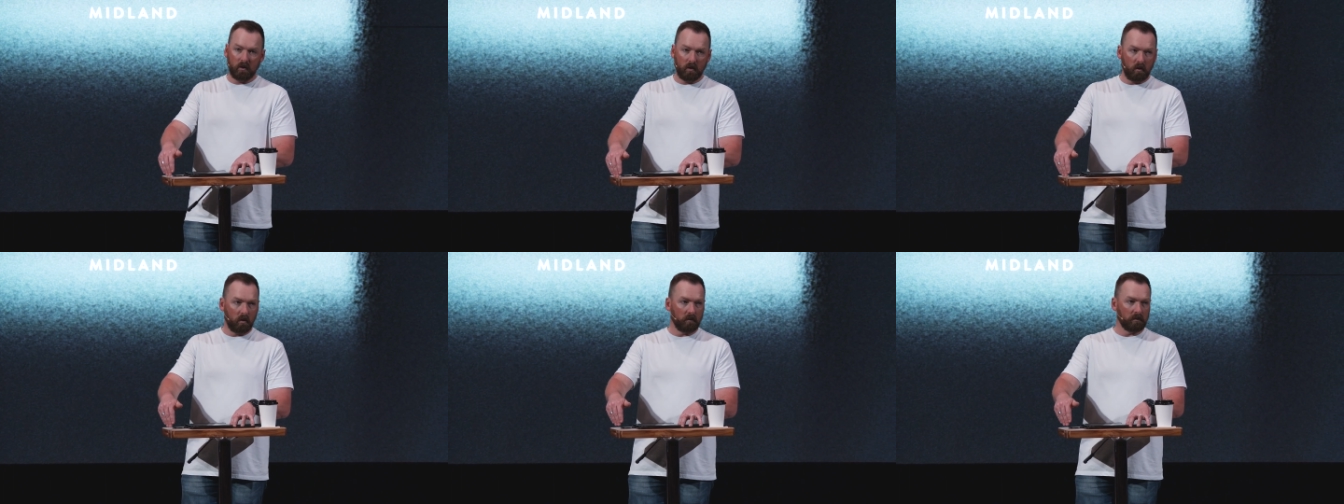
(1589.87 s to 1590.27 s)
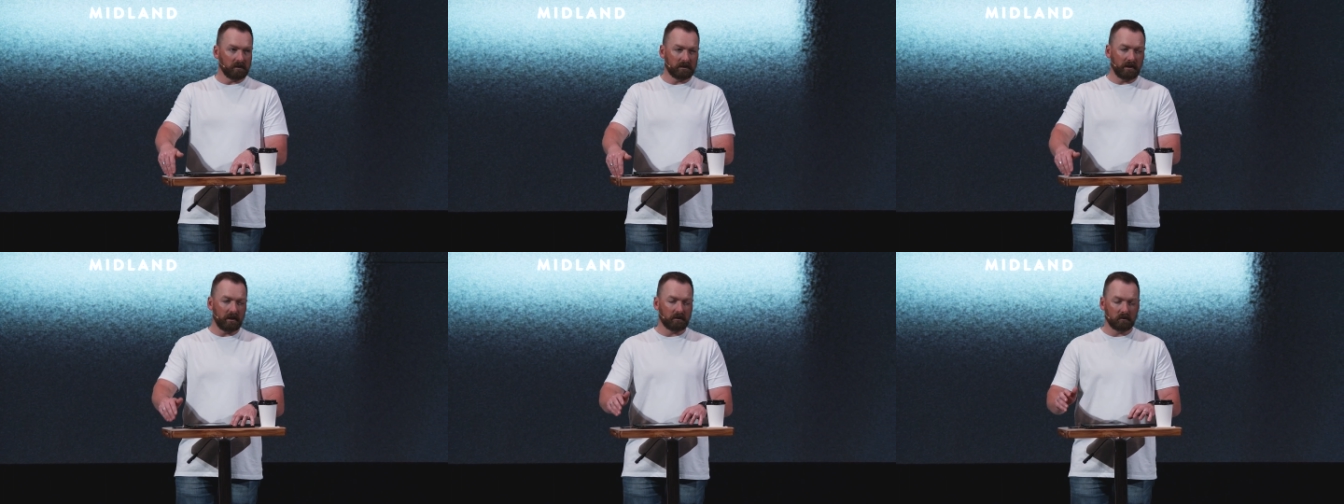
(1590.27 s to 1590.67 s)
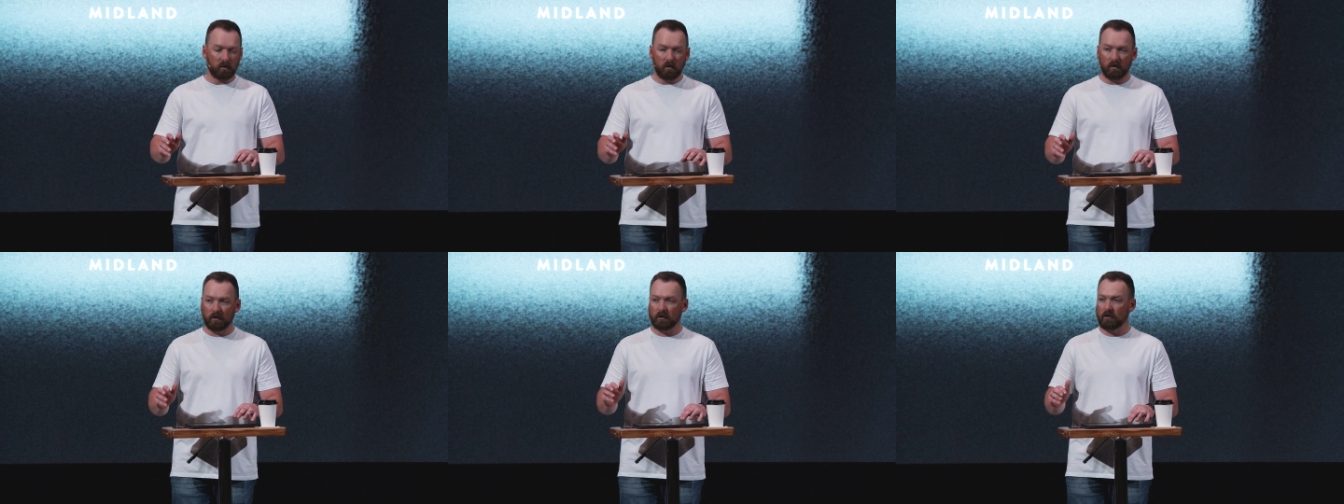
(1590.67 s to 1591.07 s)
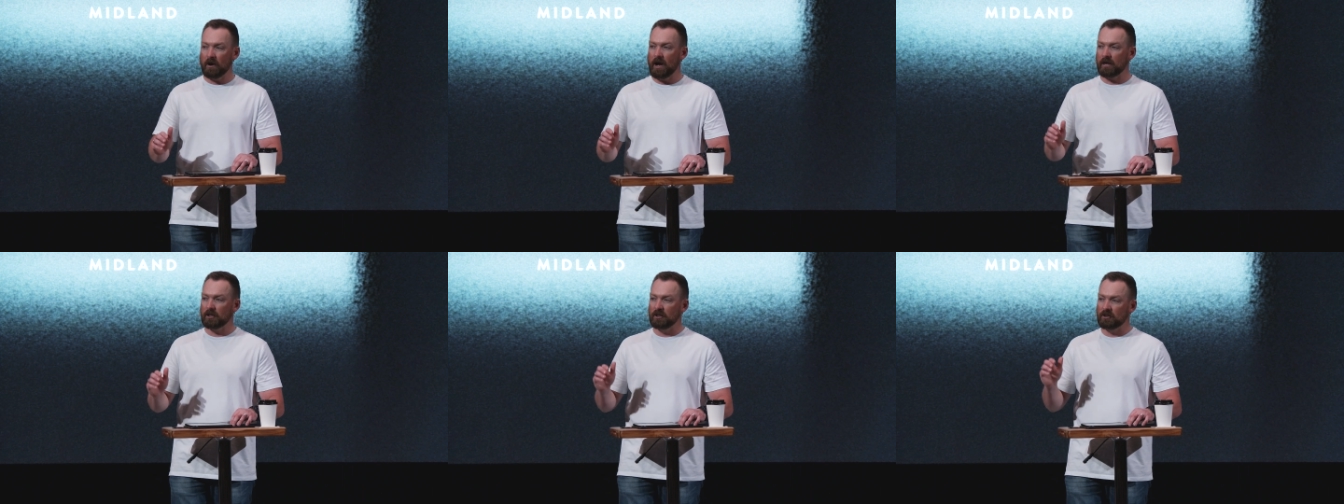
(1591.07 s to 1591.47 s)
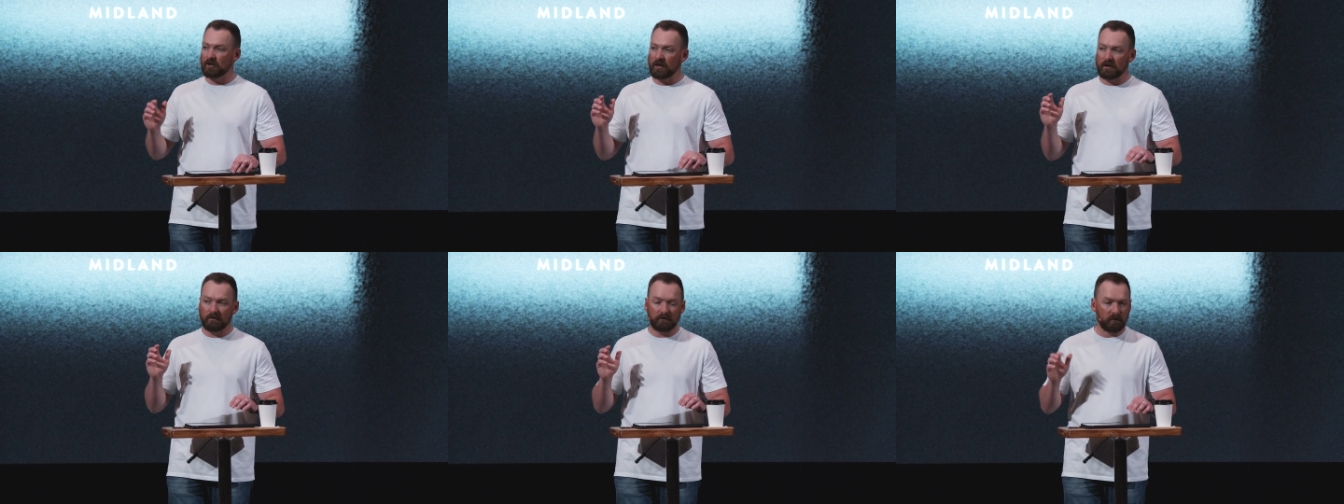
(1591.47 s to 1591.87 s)
old mistakes or you're actually
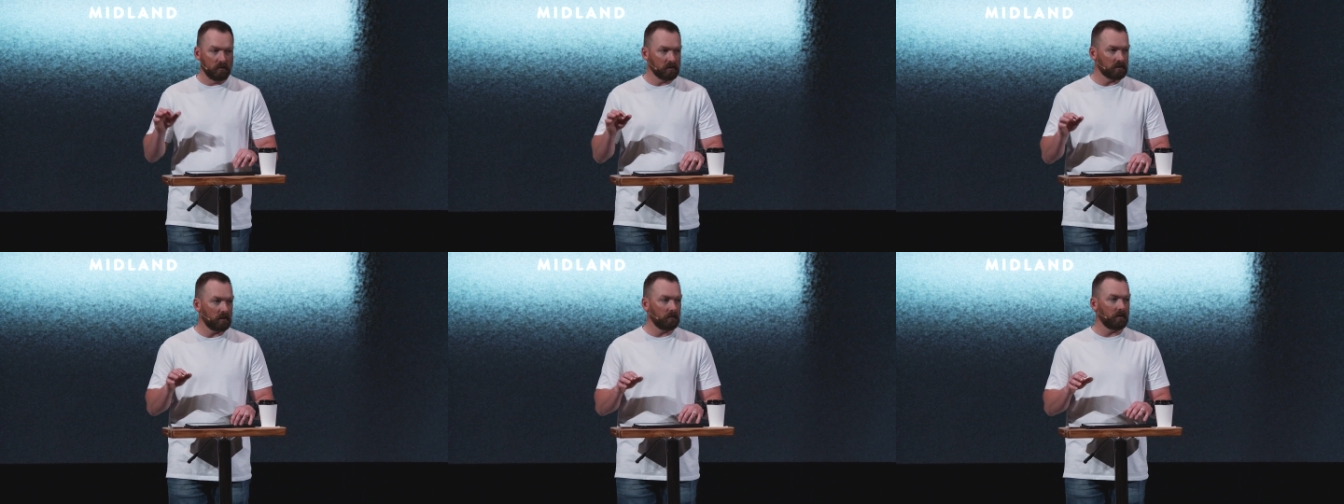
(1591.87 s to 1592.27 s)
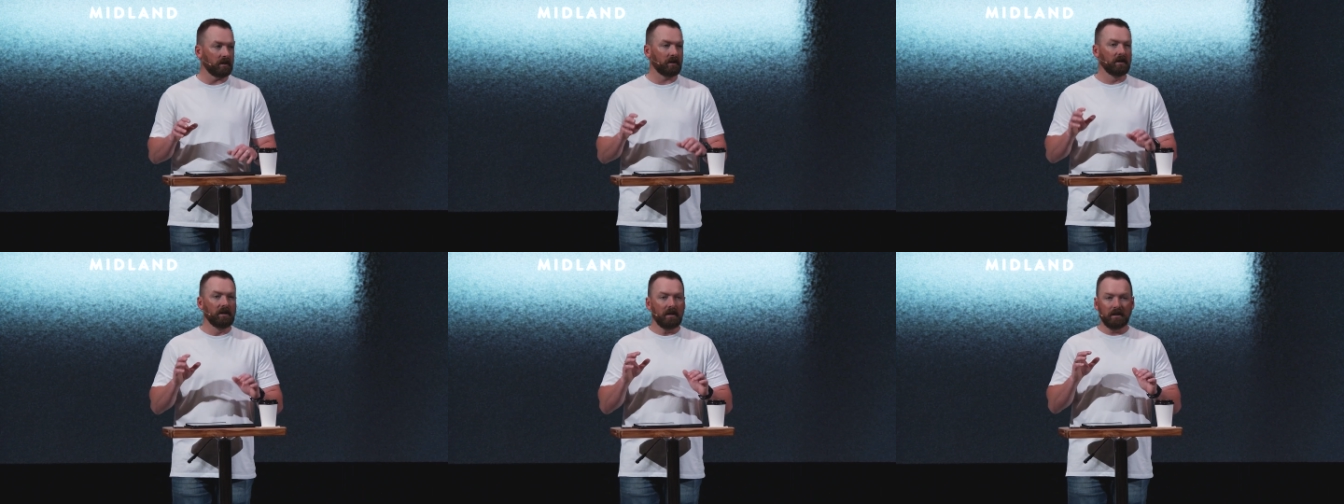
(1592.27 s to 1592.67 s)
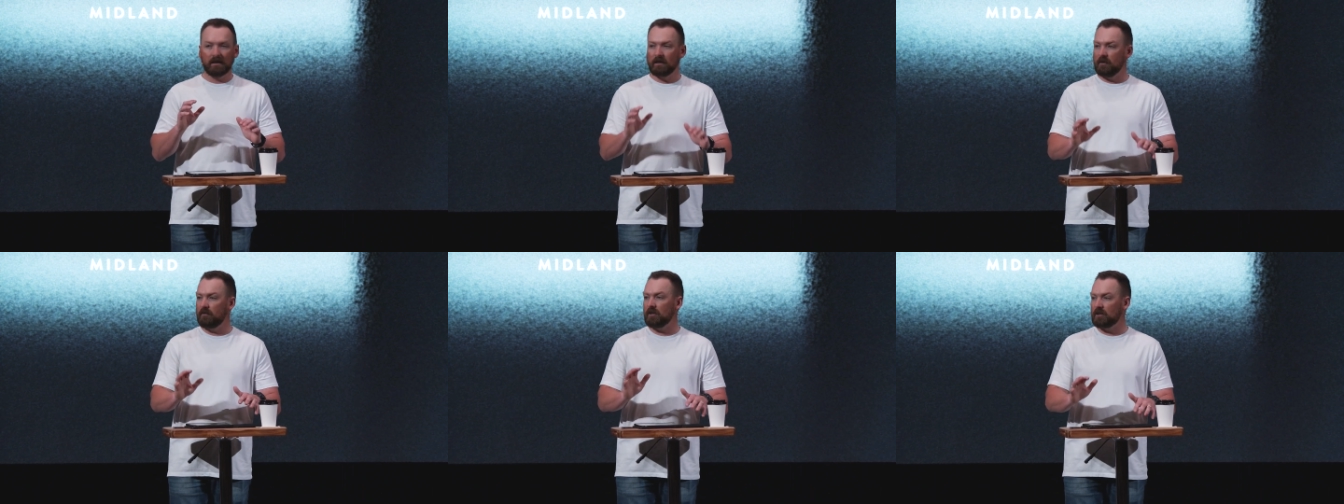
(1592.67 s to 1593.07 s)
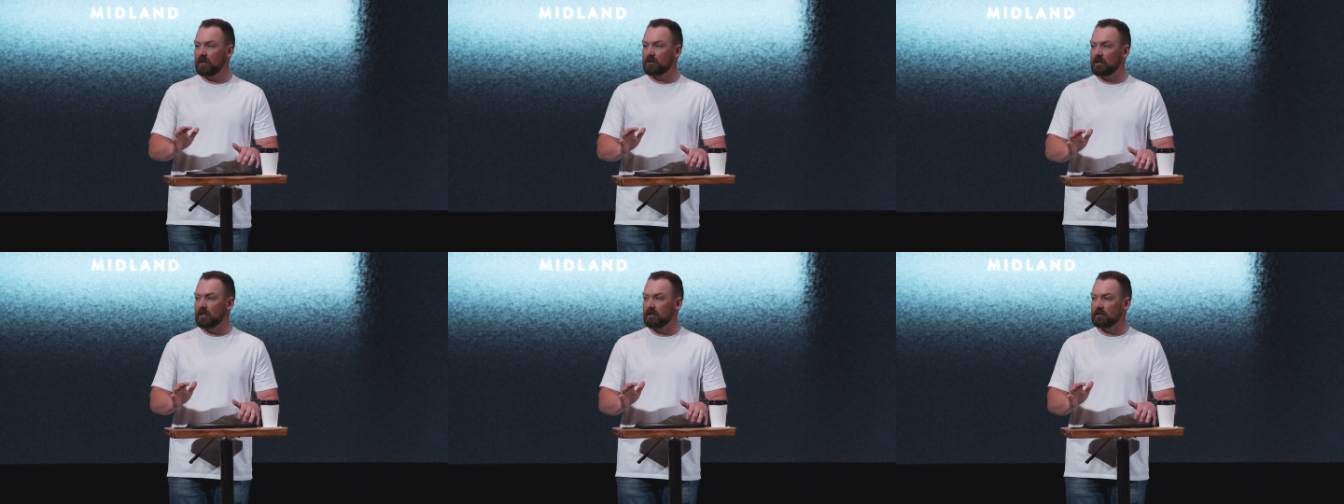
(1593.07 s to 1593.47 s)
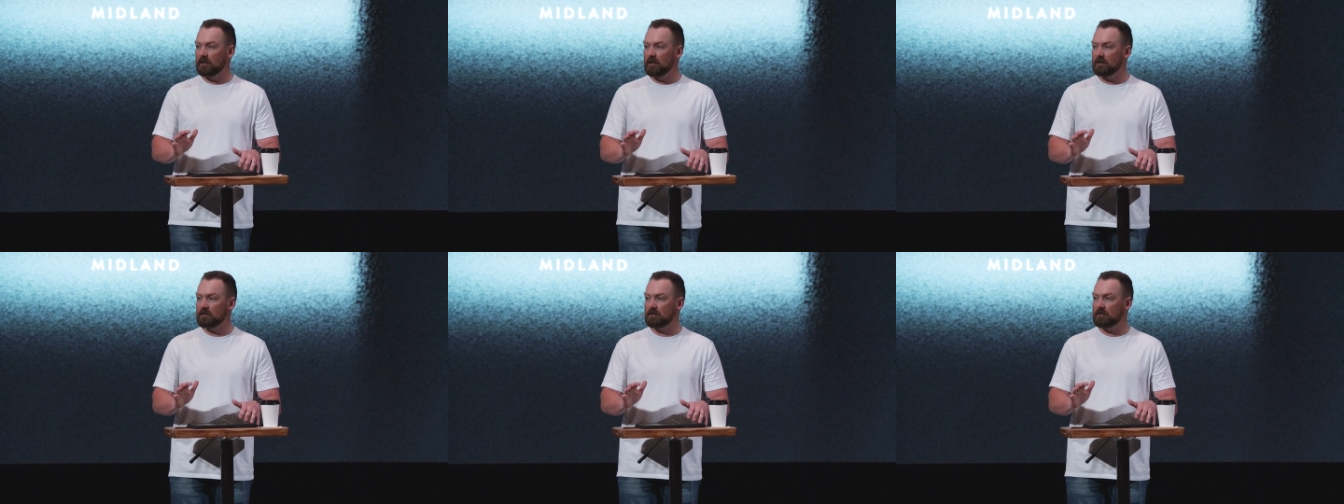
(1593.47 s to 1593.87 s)
trying to force something, give it to
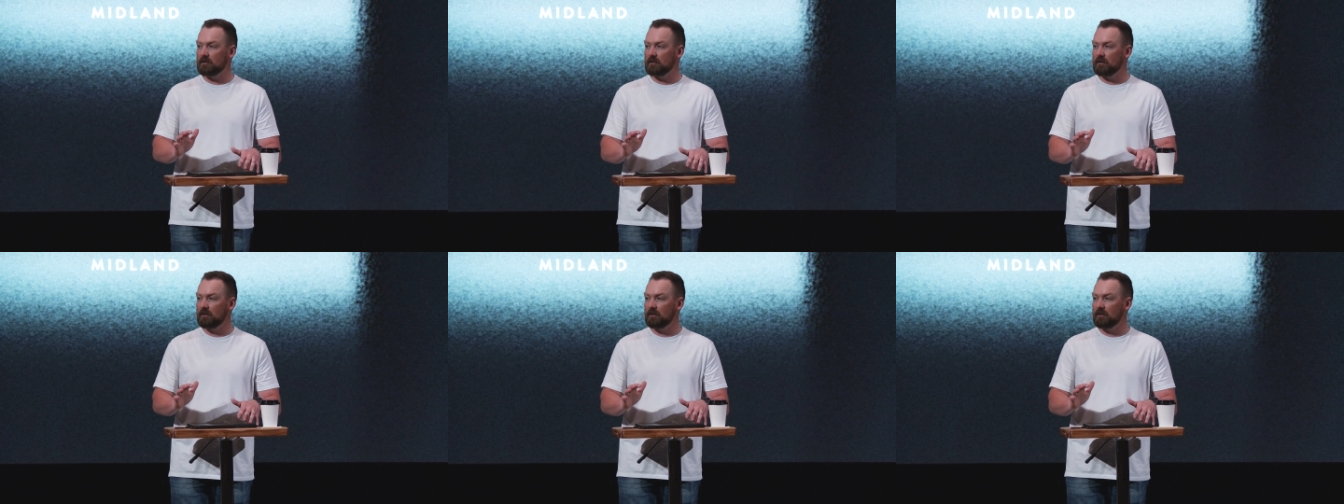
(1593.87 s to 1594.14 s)
Jesus.